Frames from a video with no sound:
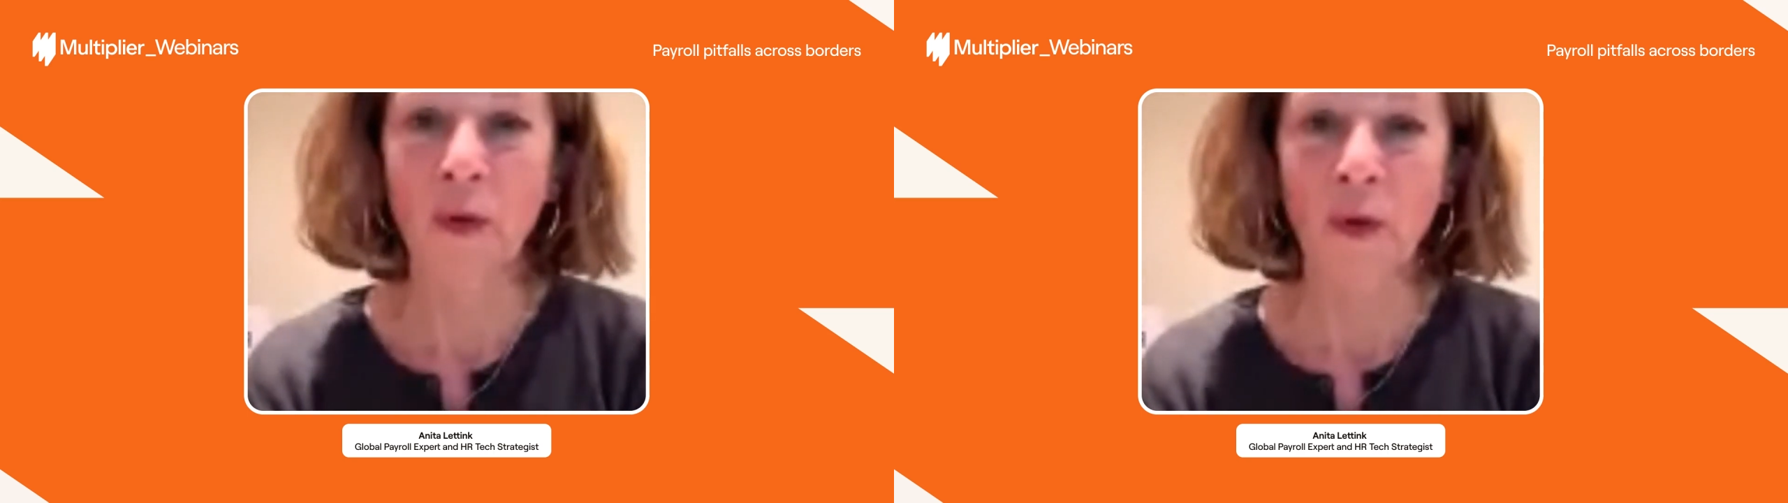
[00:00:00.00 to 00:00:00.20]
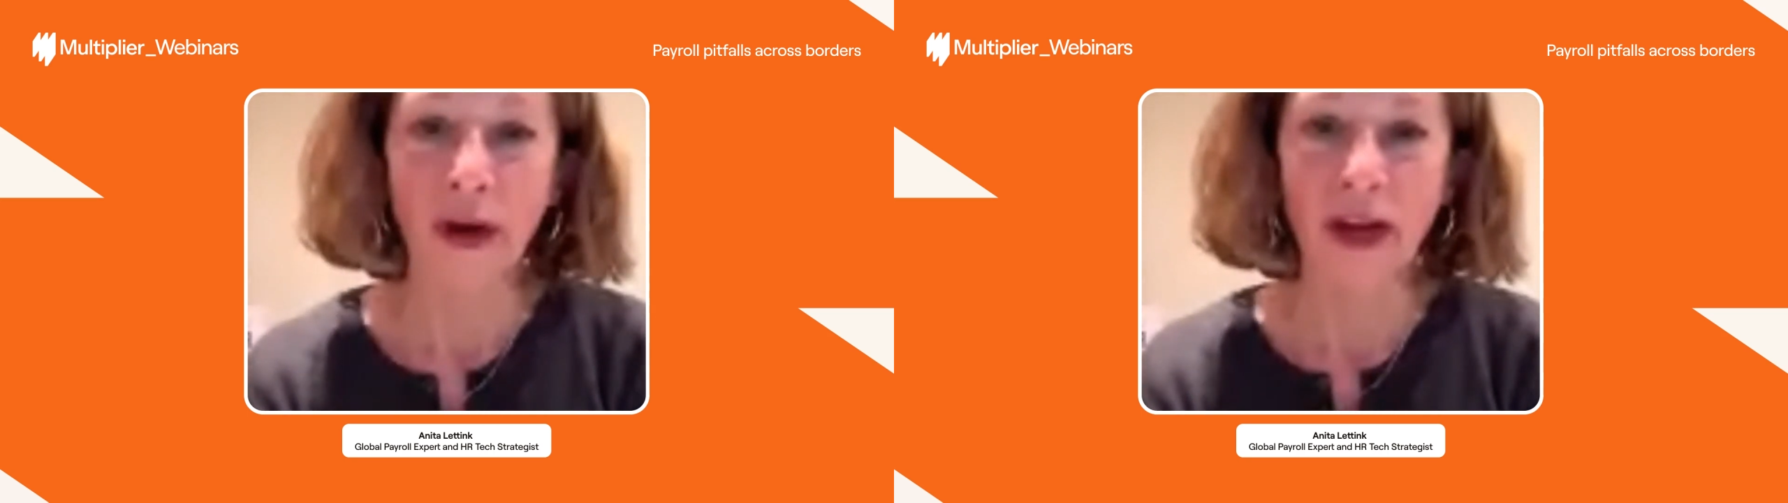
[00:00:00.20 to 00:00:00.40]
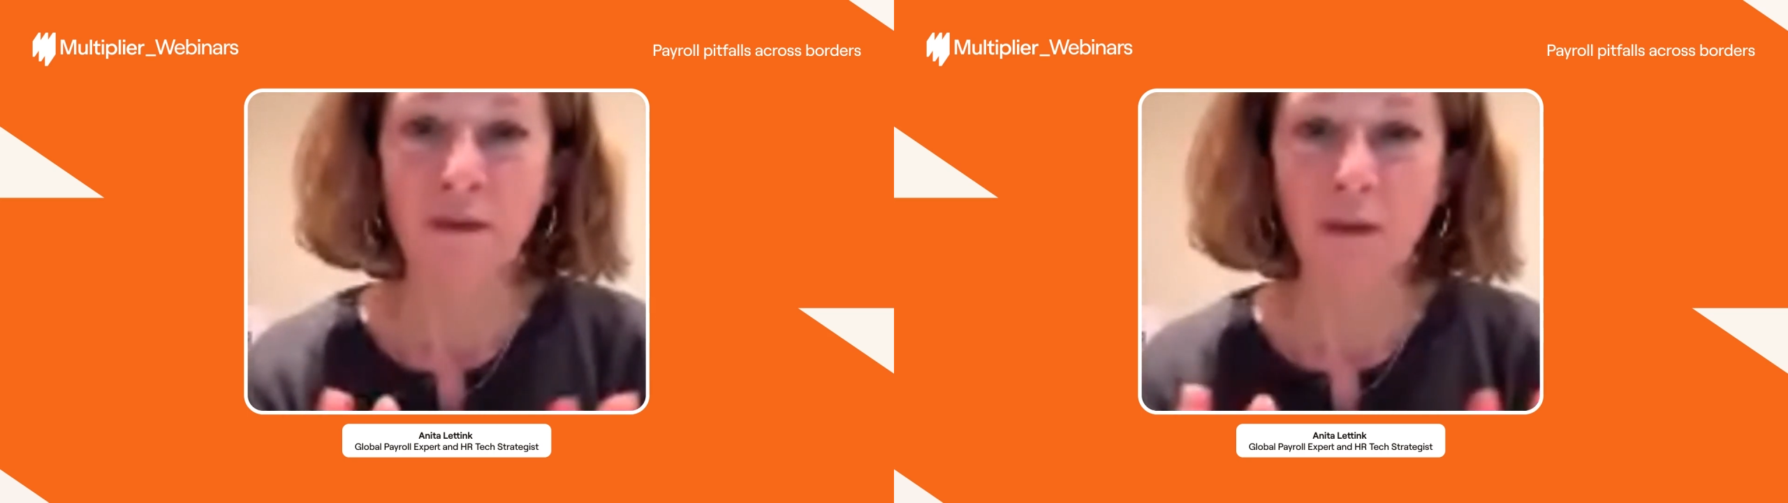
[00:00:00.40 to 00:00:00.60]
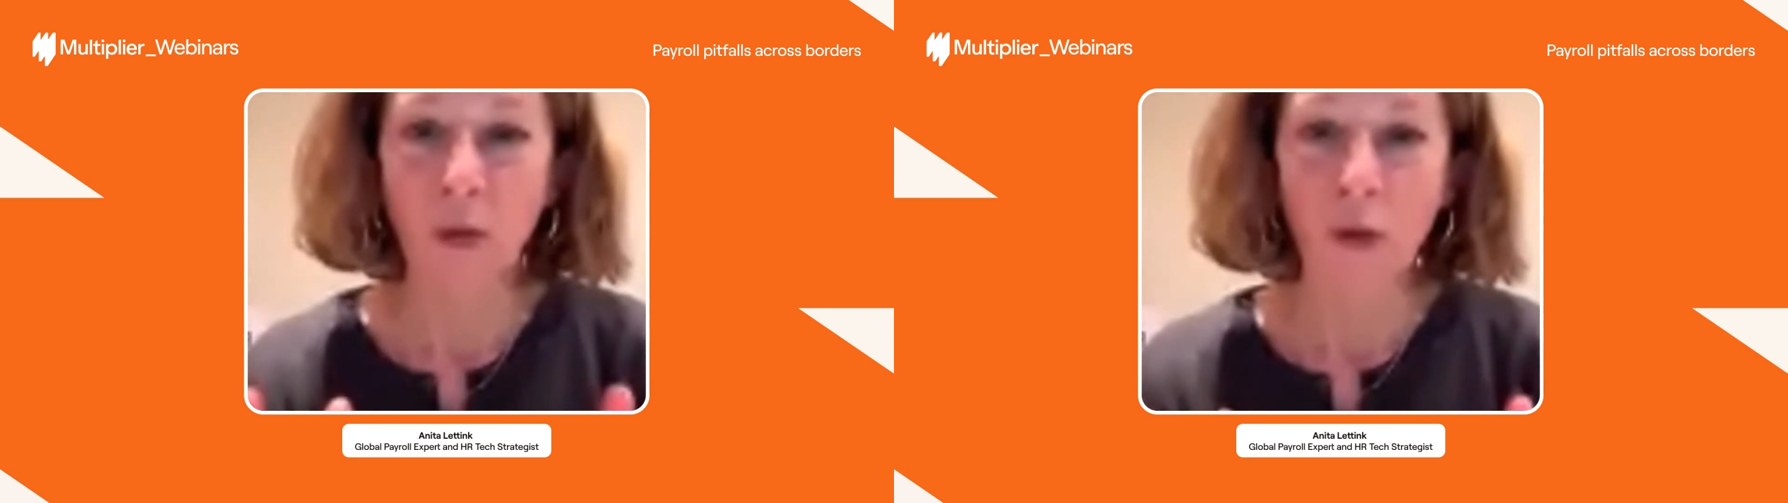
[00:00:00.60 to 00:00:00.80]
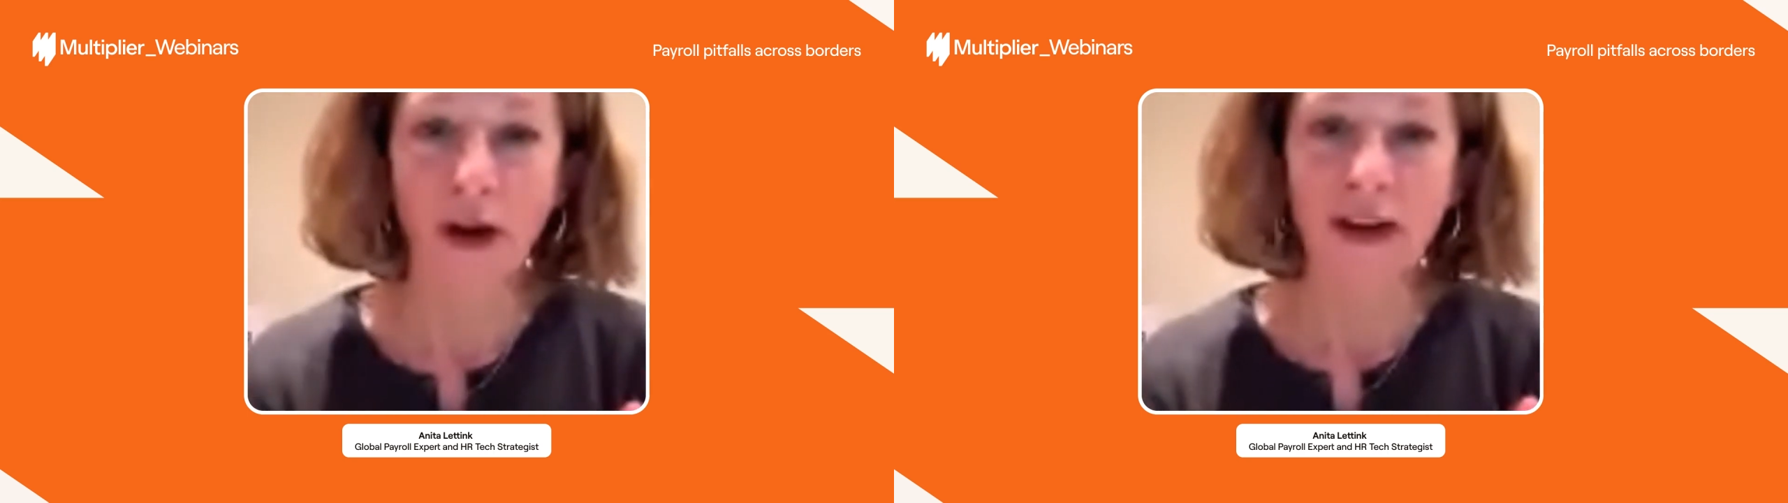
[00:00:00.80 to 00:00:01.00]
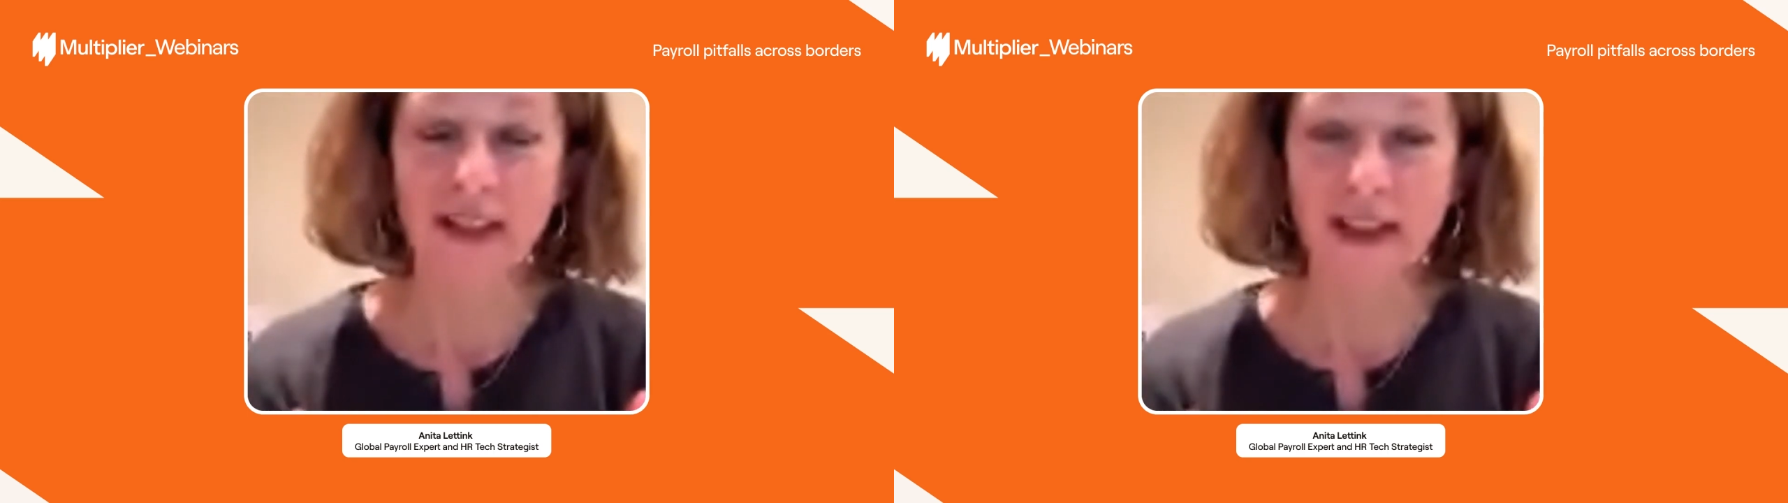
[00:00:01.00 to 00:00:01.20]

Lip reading: more and more